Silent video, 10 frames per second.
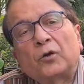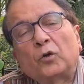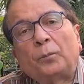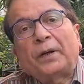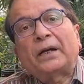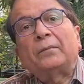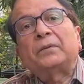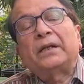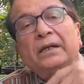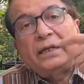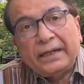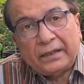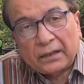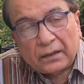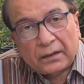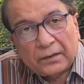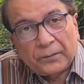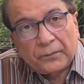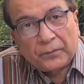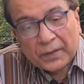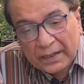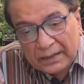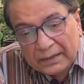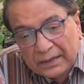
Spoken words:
to become the leader in